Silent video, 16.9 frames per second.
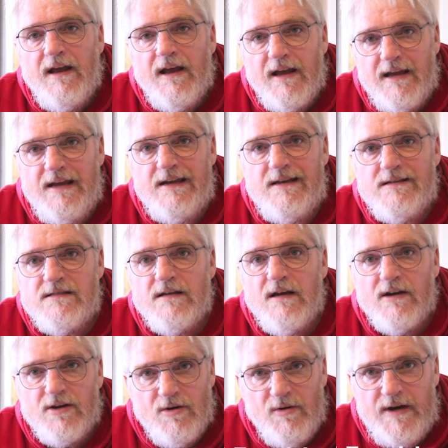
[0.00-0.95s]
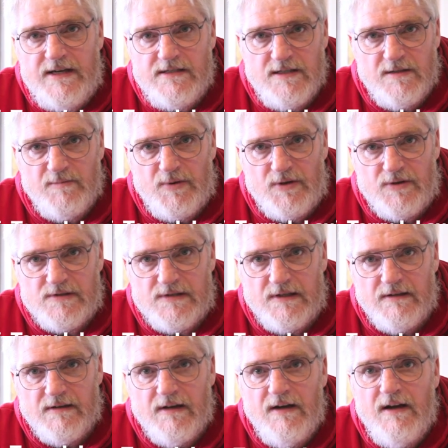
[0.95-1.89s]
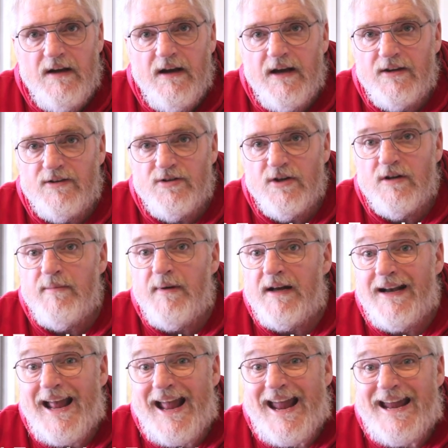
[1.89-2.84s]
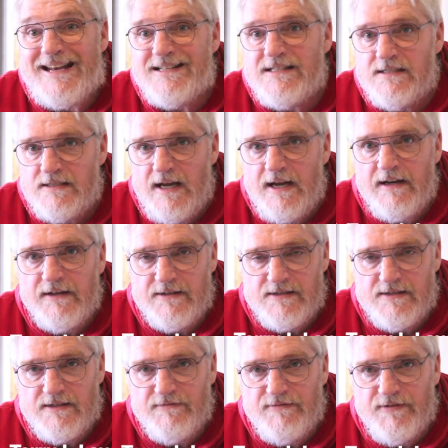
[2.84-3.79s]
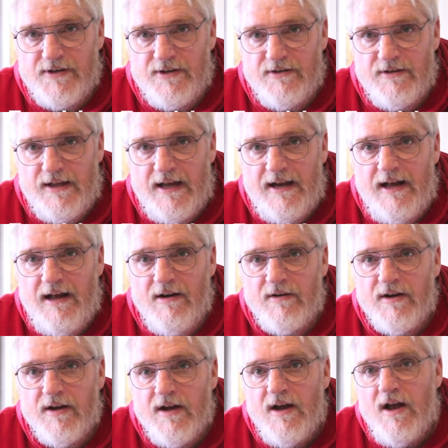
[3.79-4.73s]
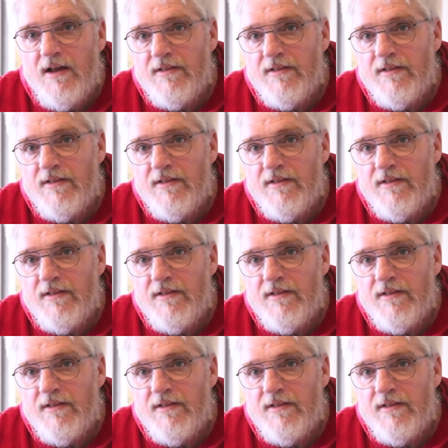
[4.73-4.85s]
He's a crazy person. It took about eight seconds to figure that out.